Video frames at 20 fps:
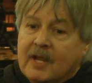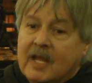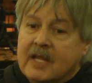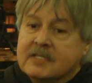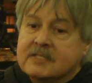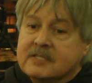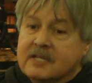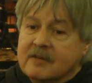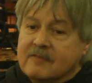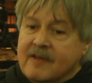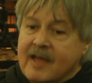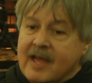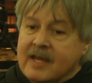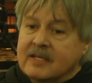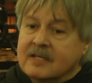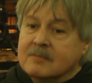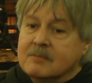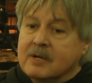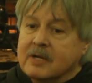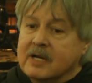instead of
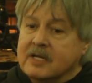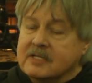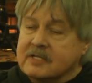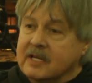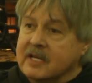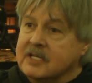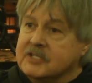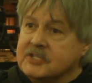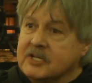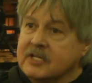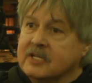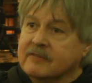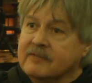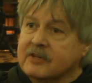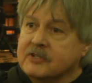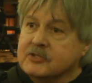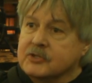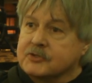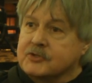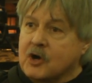adding the money to each
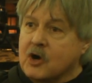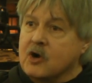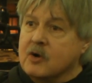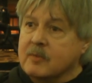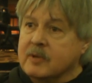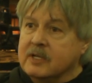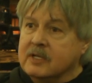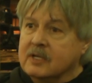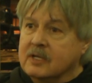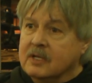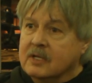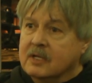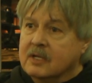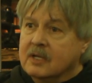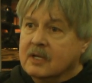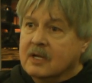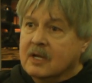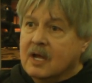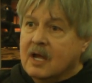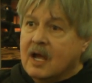individual tournament,
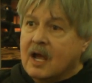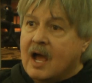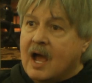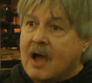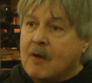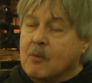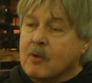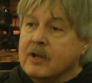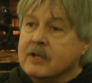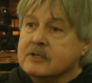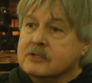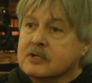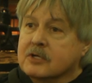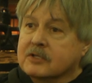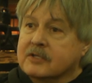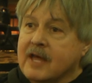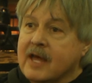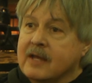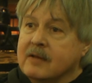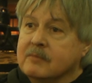I went and
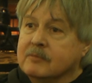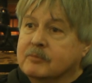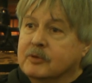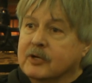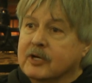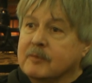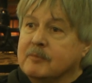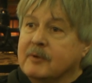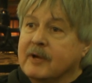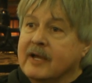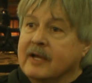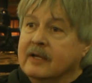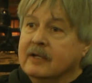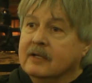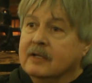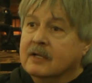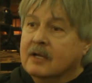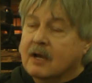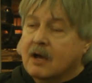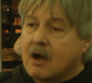took that and put up a
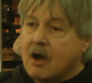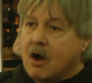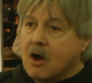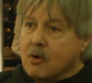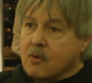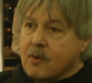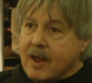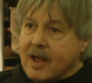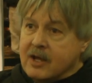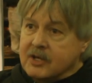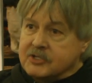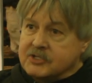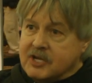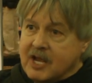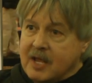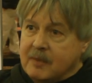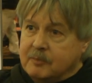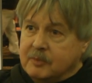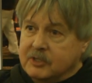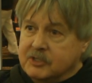all-round
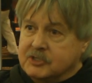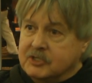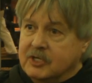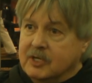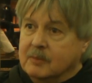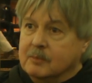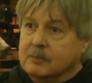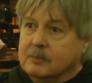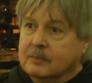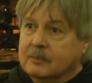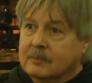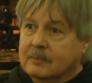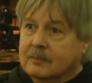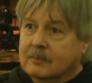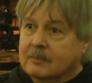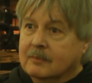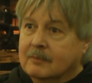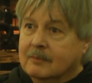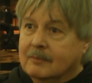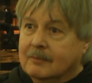championship.
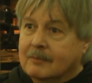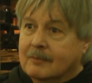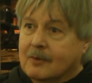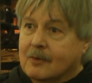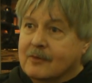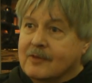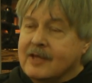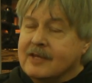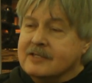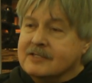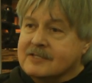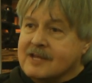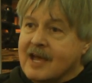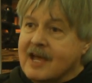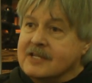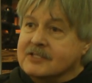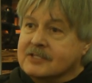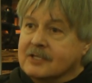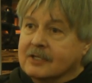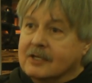Well, that
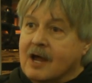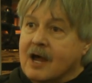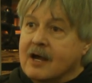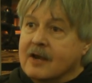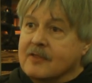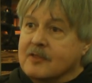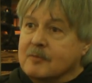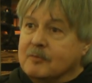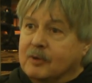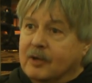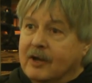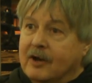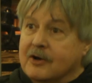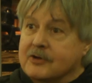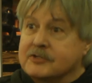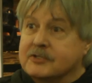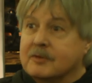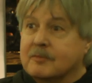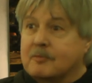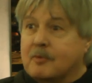enticed a lot of the
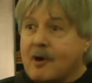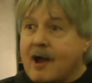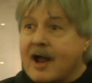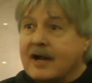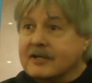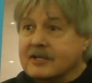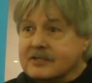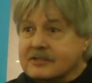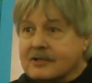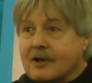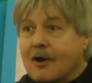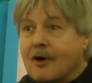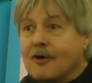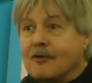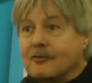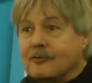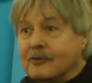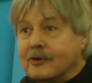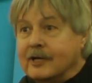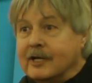players to practice all
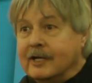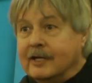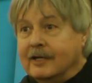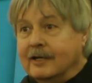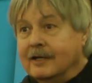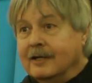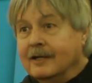3.